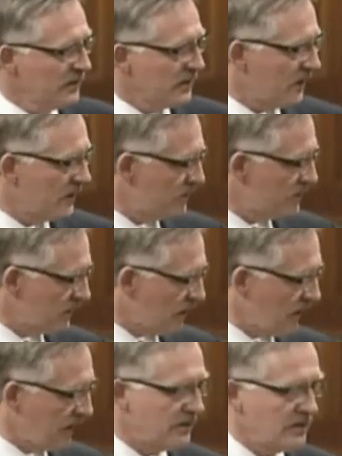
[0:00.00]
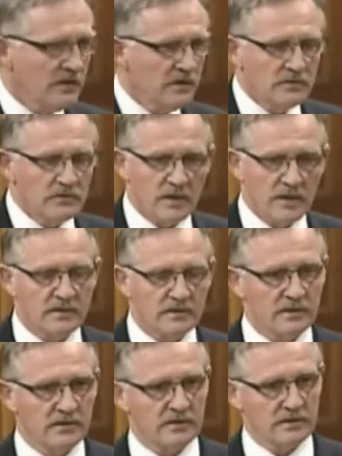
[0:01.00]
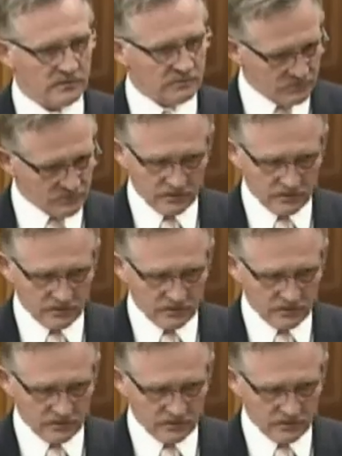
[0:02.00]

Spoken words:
can decide that